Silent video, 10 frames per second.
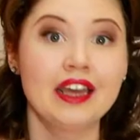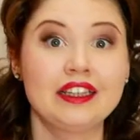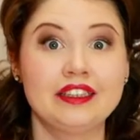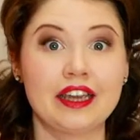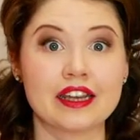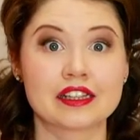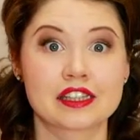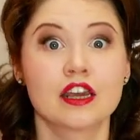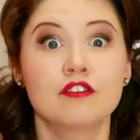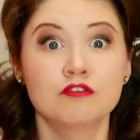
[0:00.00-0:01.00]
Yes,
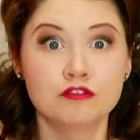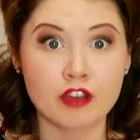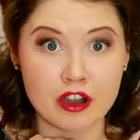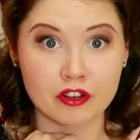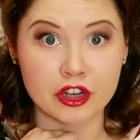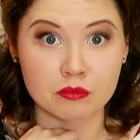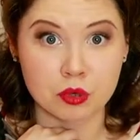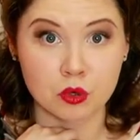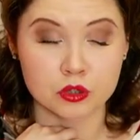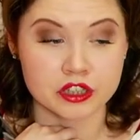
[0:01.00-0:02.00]
very
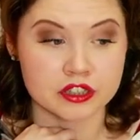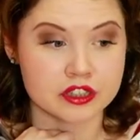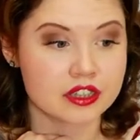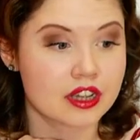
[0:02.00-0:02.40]
important.